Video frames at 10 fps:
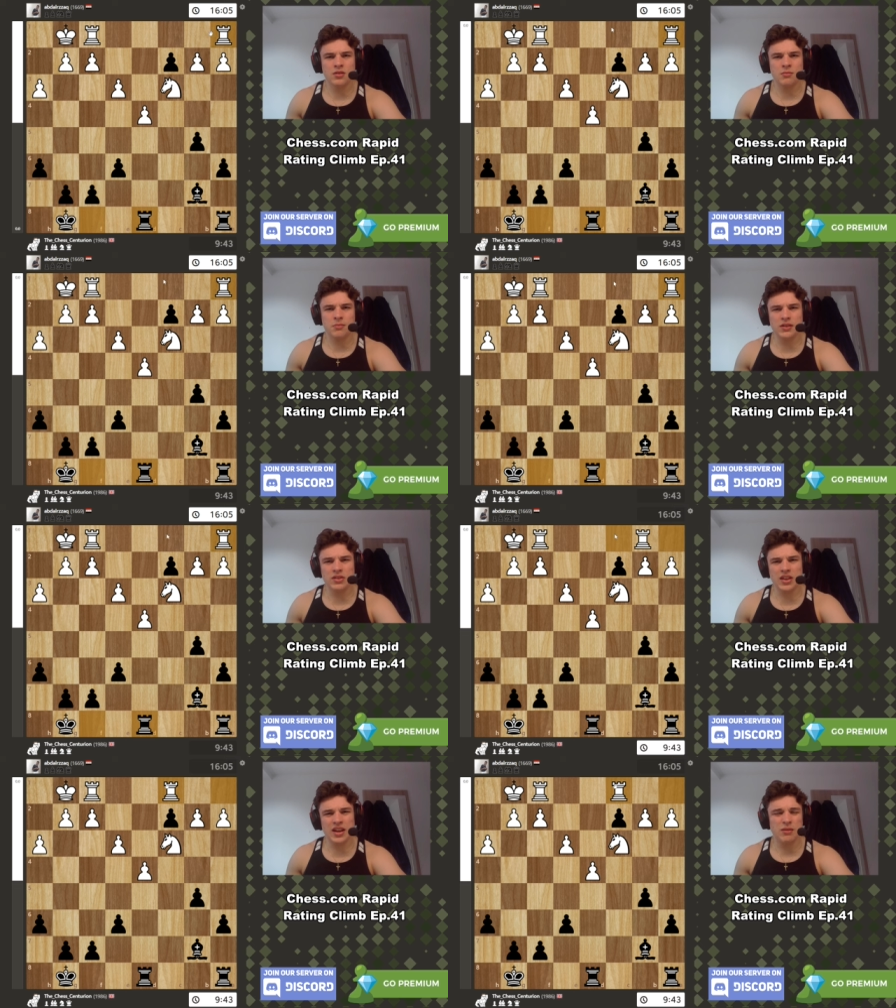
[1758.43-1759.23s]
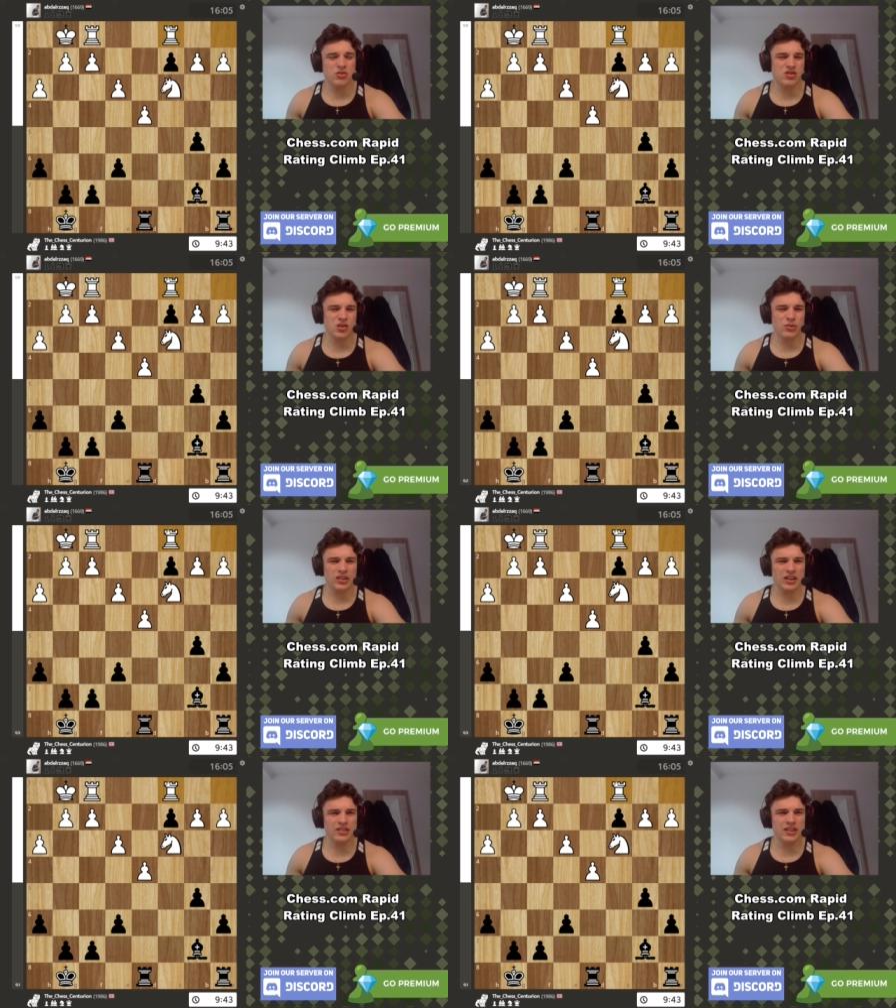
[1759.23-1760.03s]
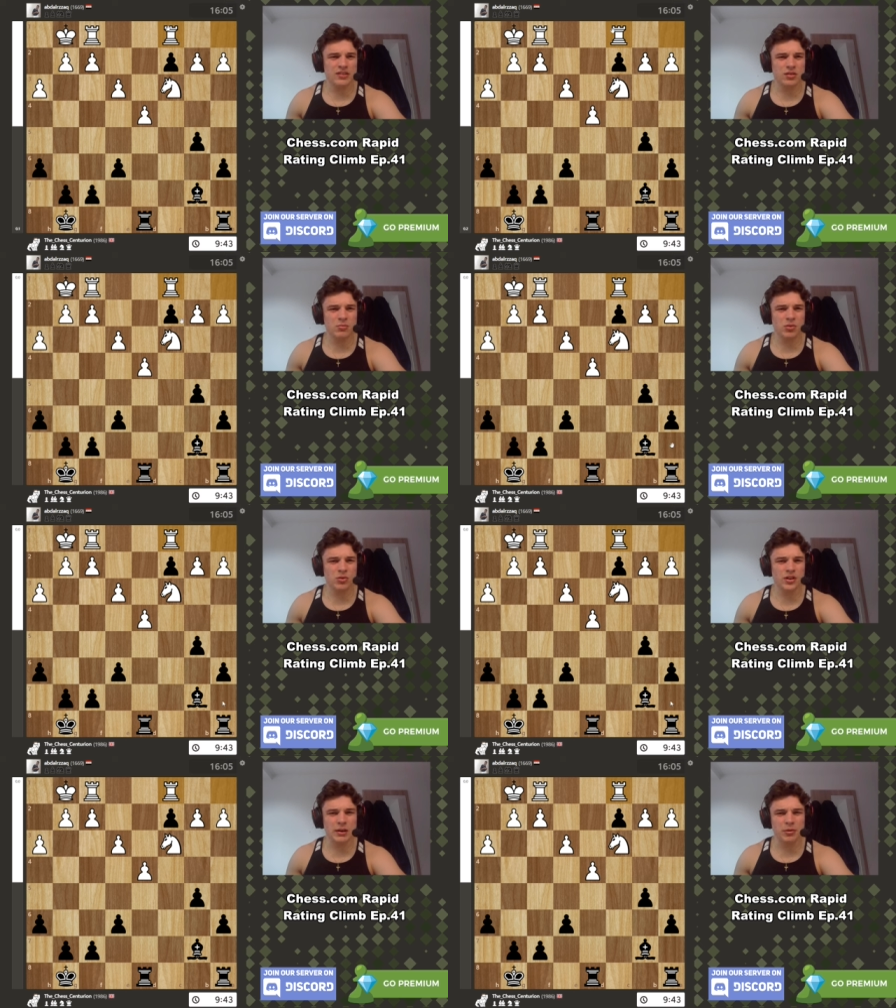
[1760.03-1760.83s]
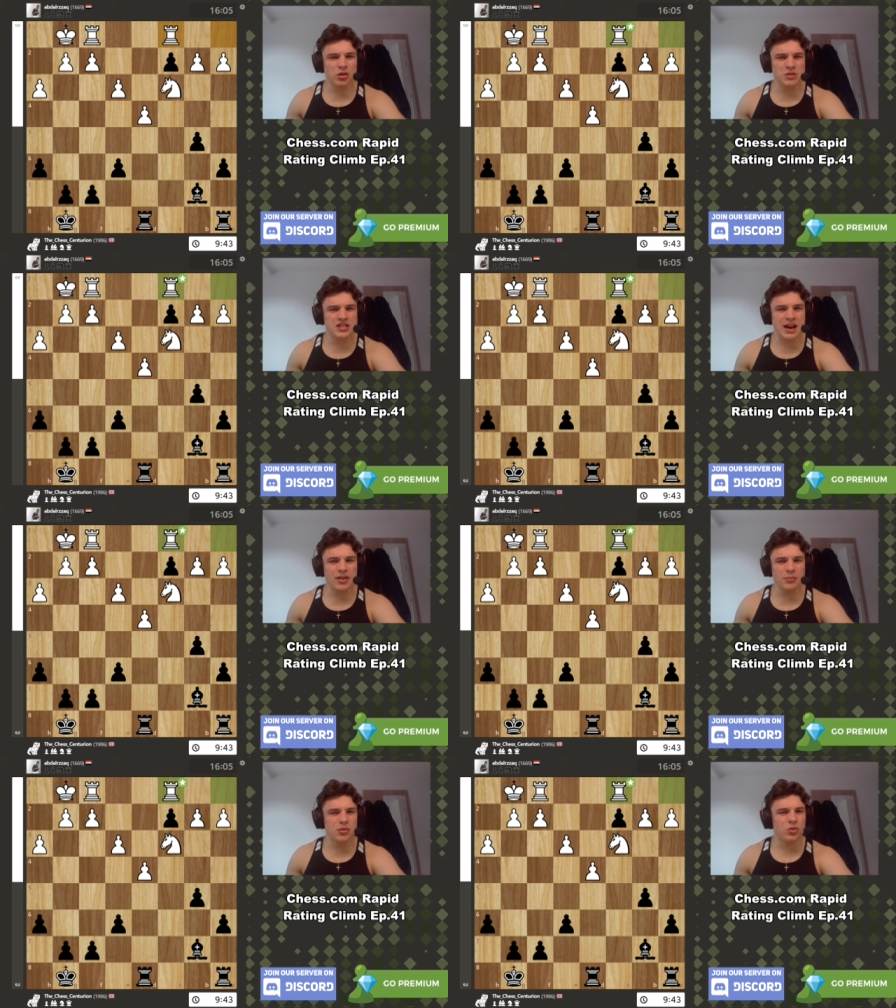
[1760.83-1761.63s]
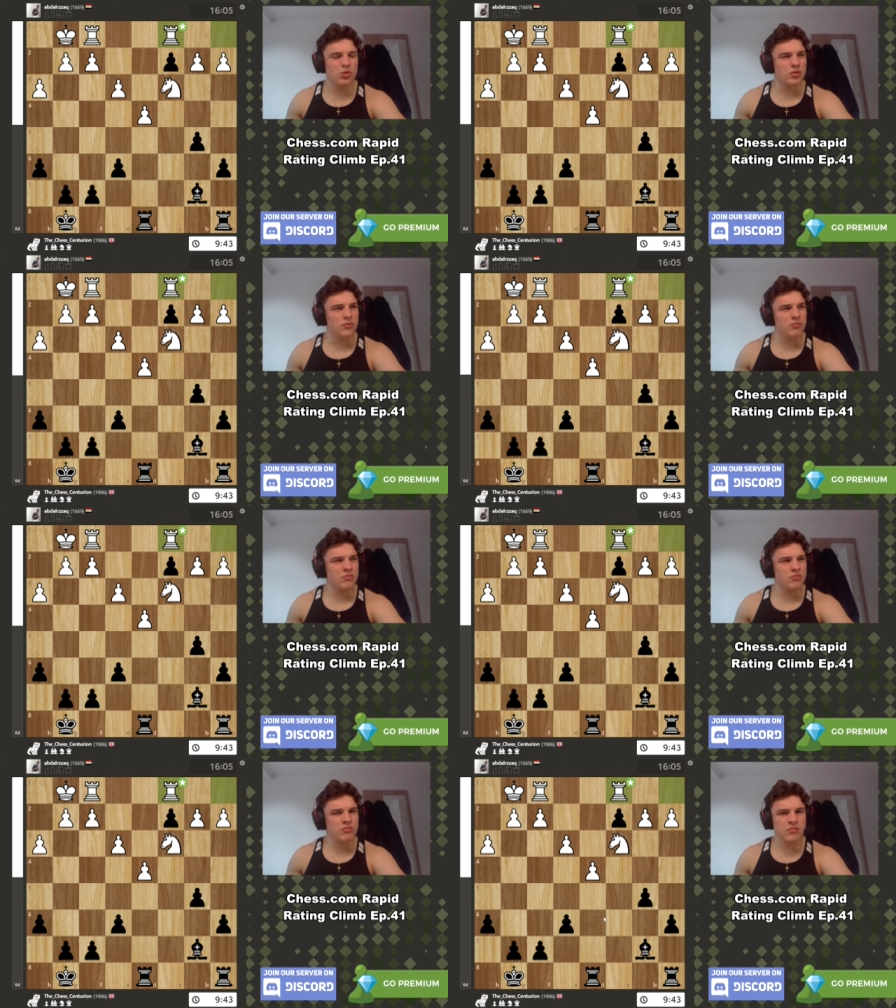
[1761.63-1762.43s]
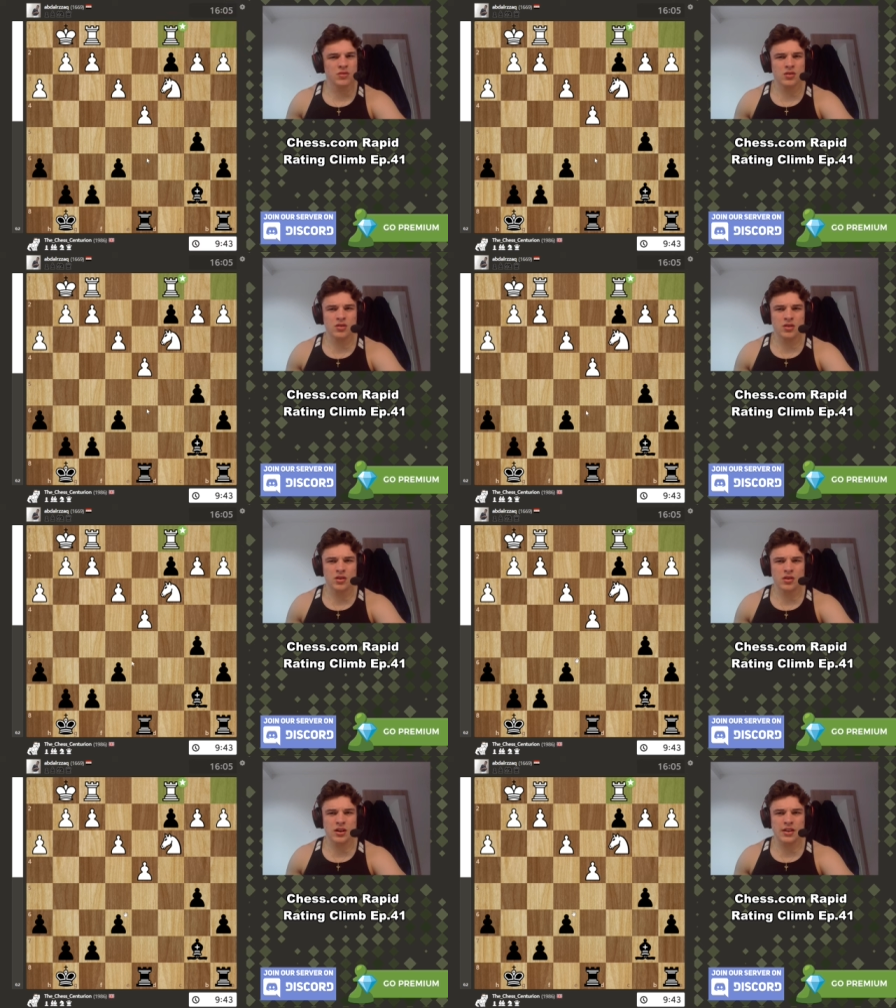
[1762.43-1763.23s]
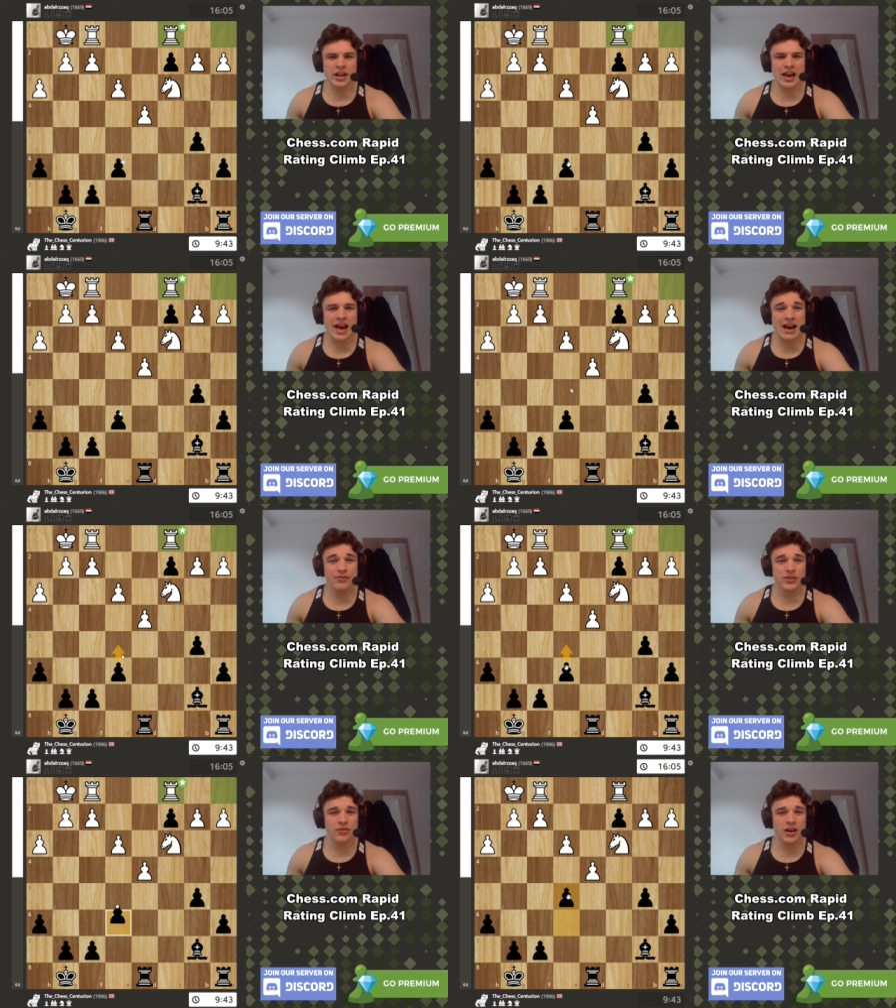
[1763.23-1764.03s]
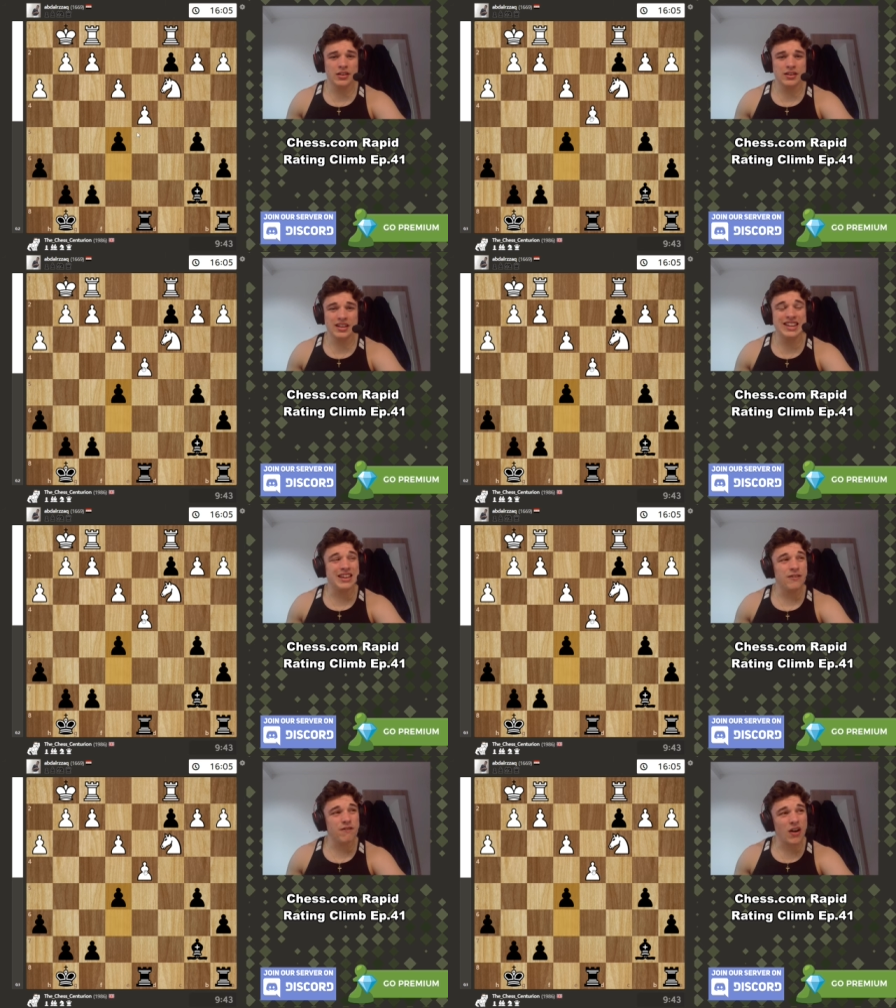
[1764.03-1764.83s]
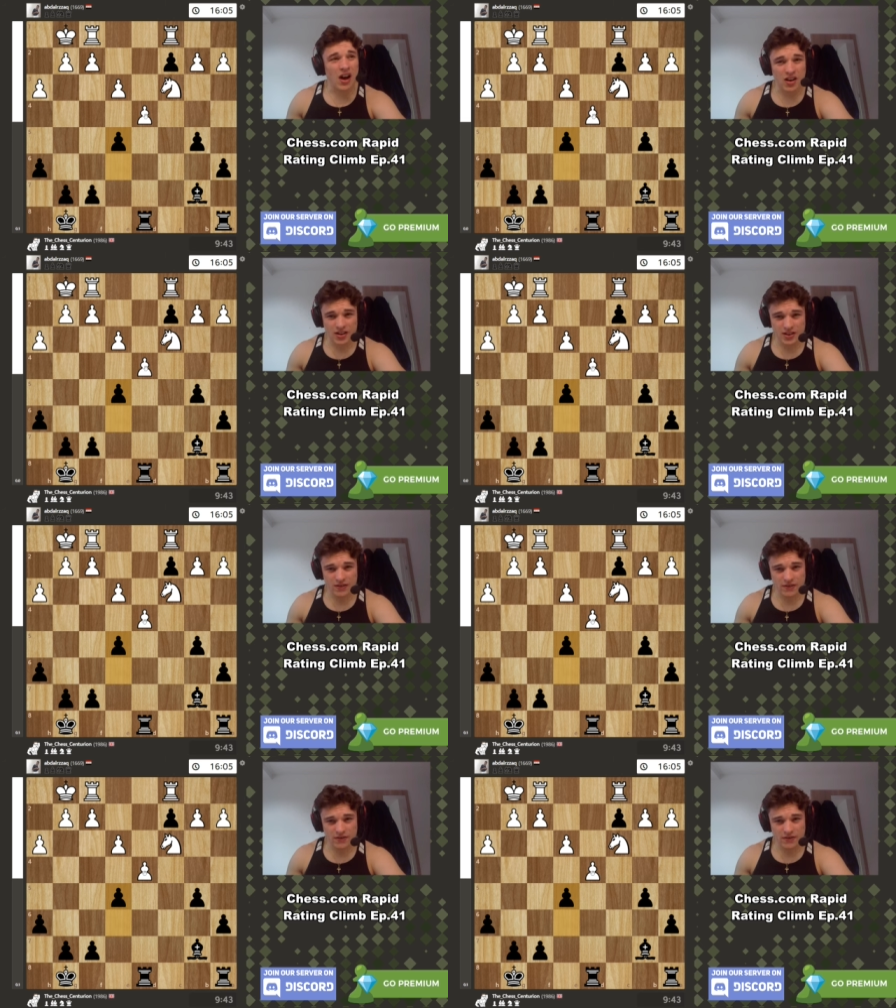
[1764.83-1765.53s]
But even then, I'm just losing the c two pawn, and I'm going to be down a pawn. And then I have to find e five.